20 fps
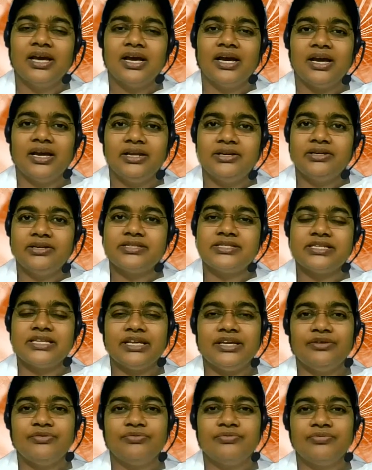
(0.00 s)
I
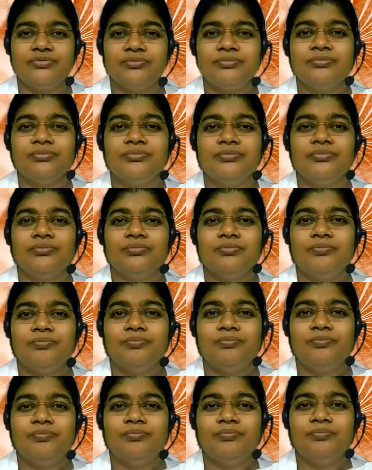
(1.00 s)
receive
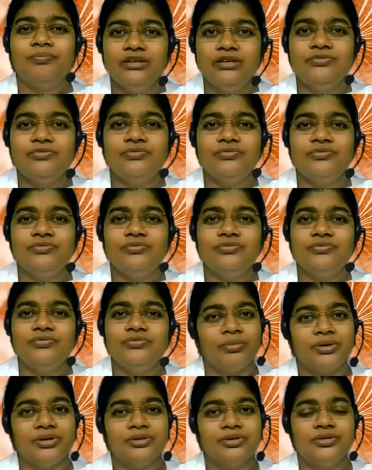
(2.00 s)
painful
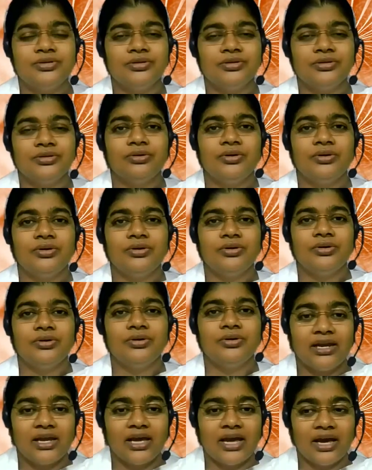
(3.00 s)
moment,
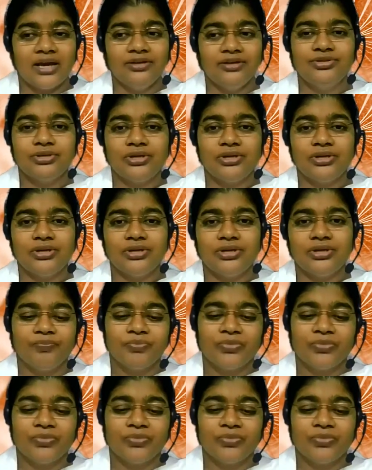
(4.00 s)
and actually